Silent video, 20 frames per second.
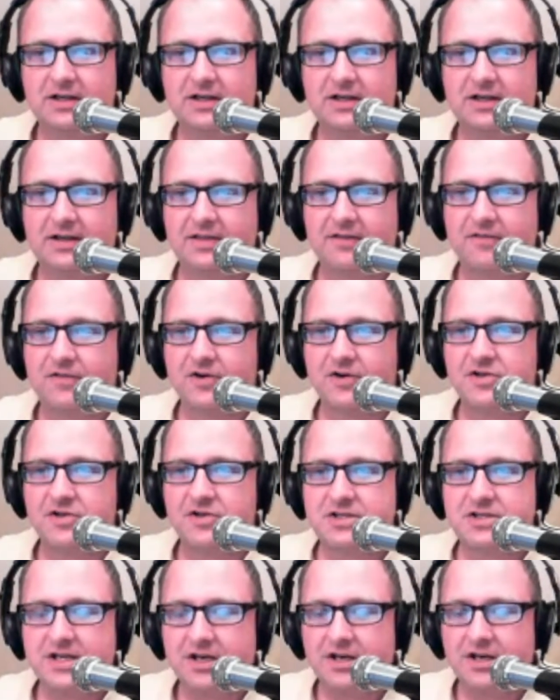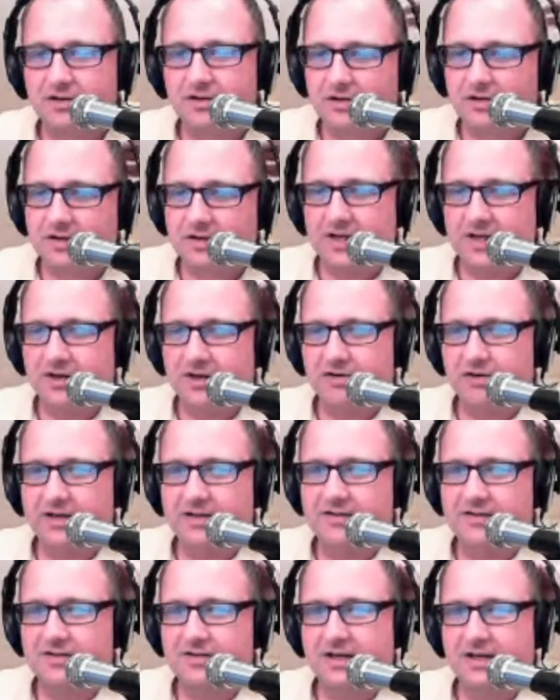The first year here,
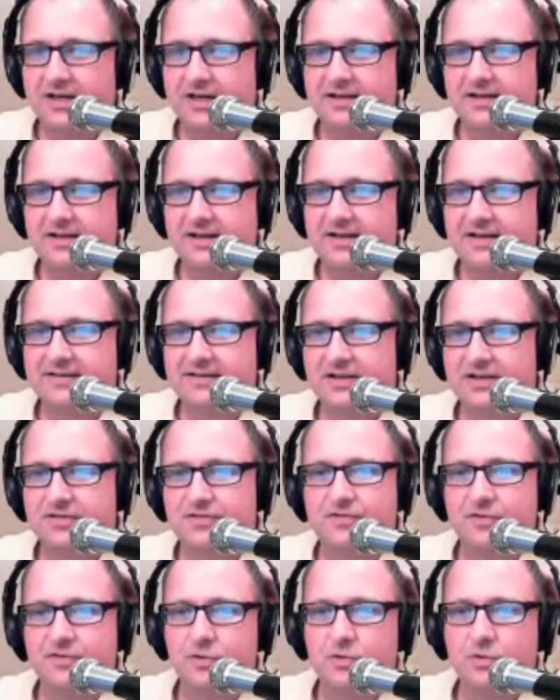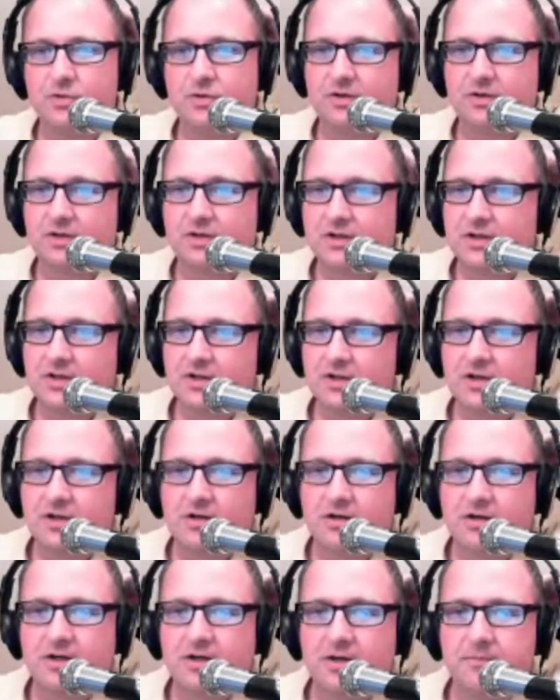he signed 1
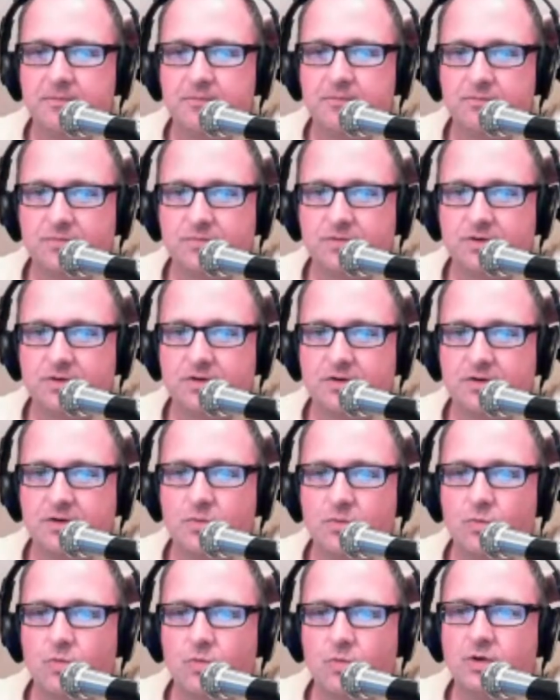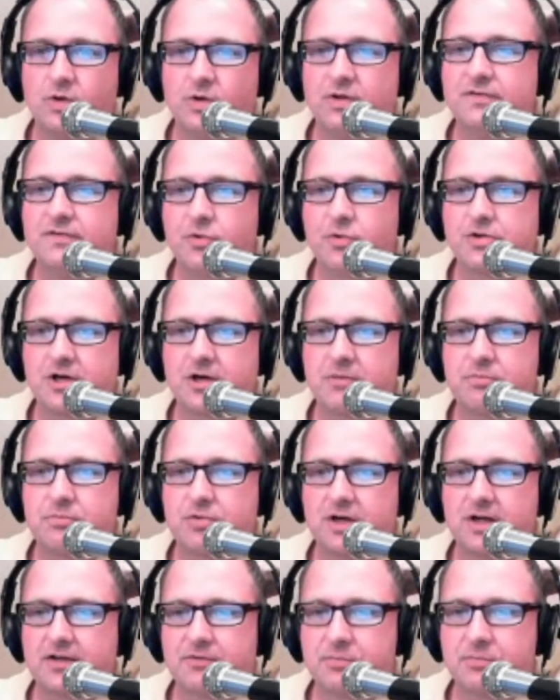4-star
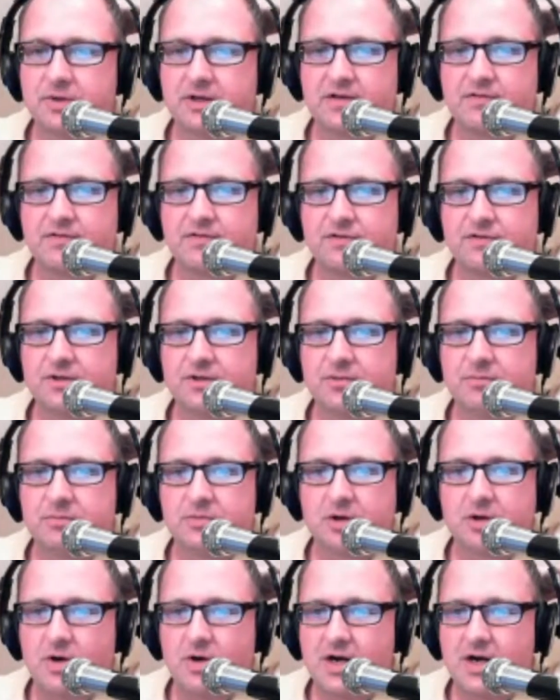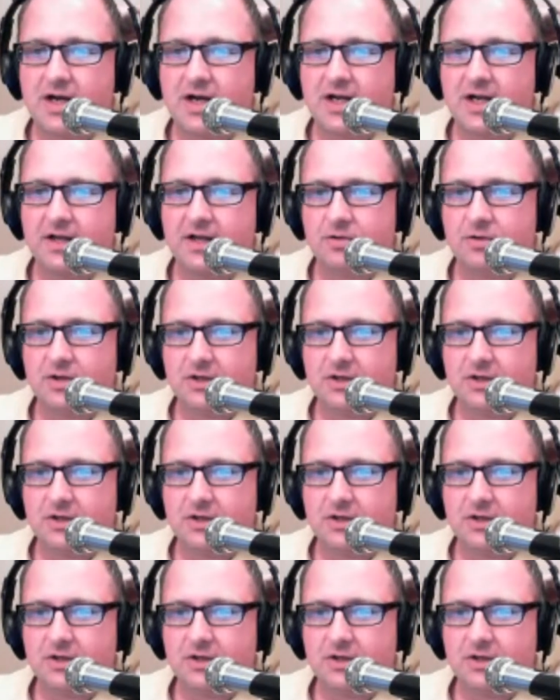prospect from Ohio.